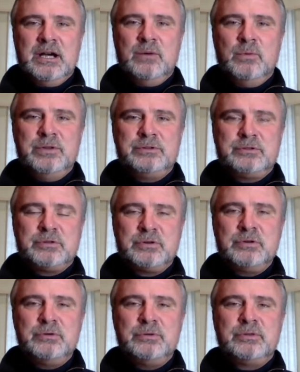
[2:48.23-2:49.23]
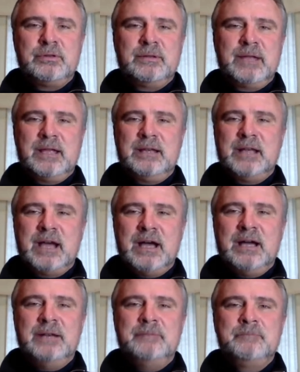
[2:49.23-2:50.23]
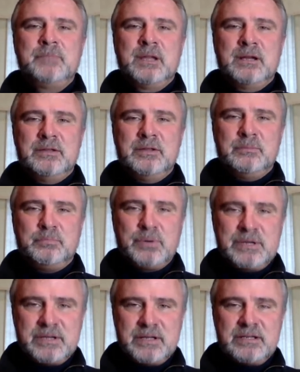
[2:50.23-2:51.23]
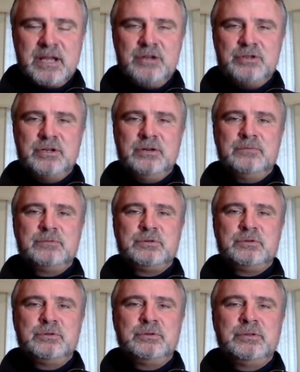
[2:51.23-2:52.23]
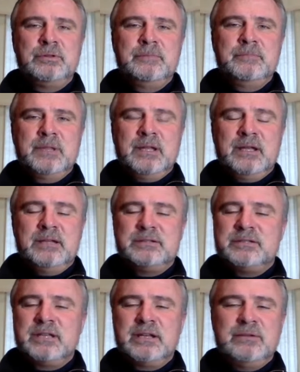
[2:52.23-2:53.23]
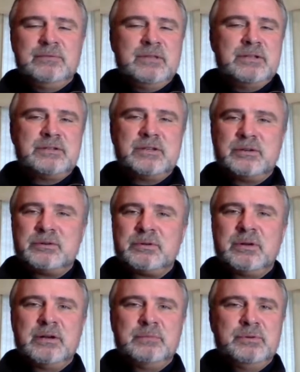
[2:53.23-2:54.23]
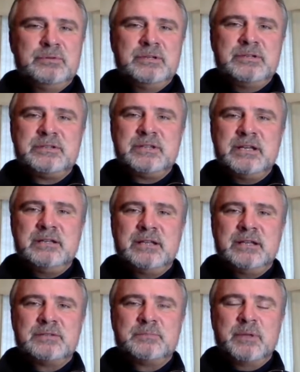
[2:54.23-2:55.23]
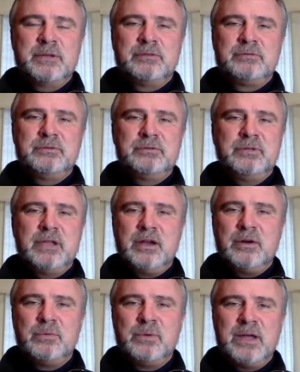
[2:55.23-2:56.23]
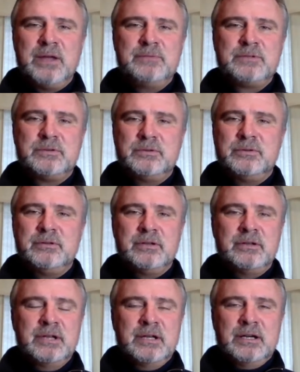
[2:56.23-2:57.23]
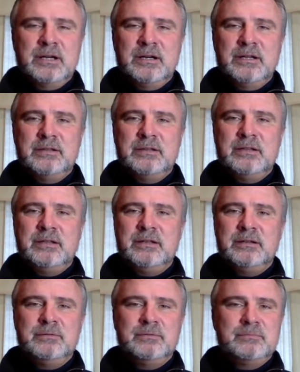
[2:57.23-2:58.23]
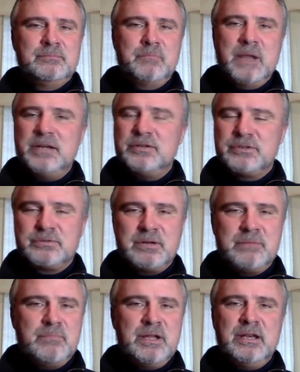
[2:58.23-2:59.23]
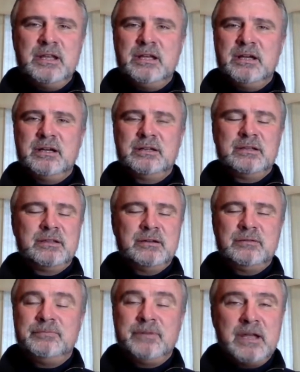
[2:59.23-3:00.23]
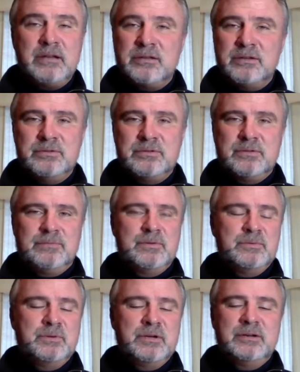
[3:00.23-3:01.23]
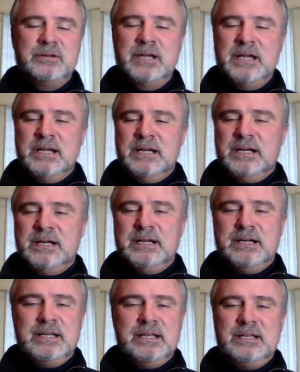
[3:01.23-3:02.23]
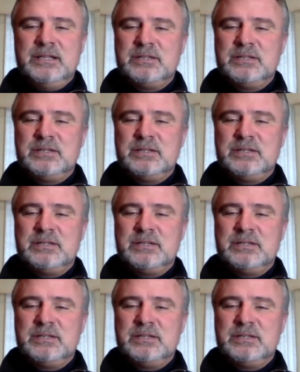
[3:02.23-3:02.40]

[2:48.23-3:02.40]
with truth and on the presentation of truth, instead of this incredible deceit that's been through the airwaves, through the mainstream media, the fake news, if you will. It